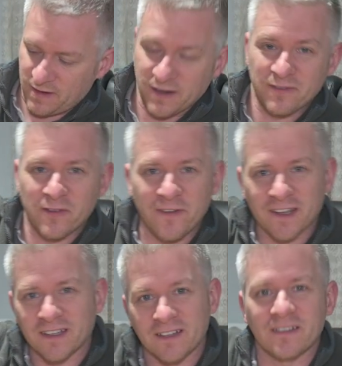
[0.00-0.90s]
I love the
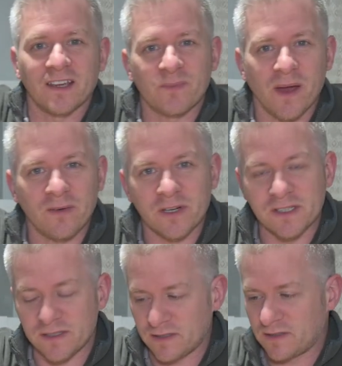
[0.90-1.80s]
fact that it takes
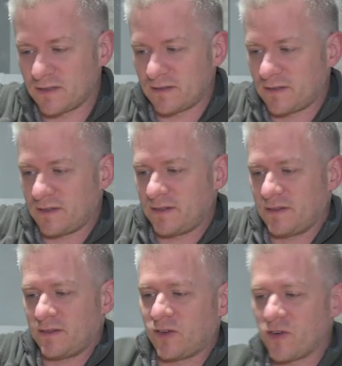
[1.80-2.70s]
batteries.
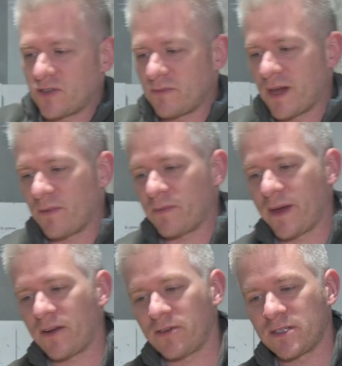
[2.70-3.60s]
GoTo mount with
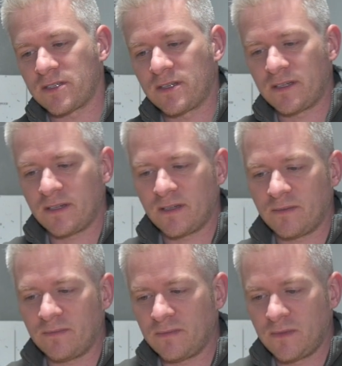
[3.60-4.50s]
batteries.
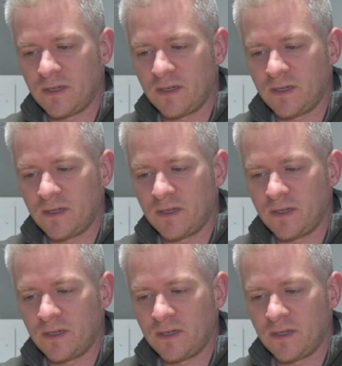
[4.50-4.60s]
Don't